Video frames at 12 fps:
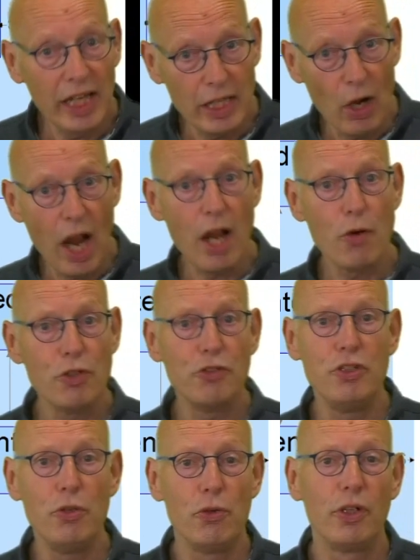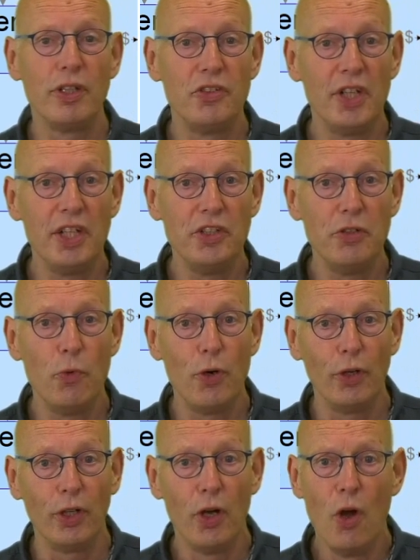hey, how does the organization work?